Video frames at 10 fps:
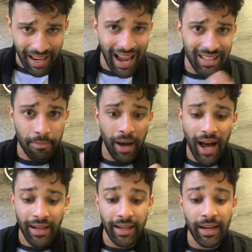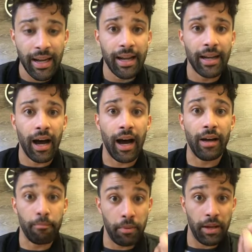as a body
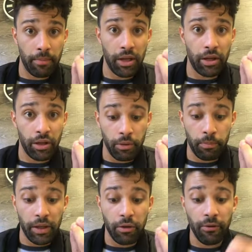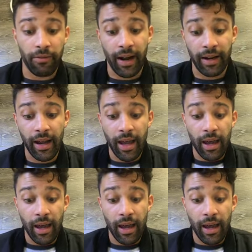uh, be, be, be unified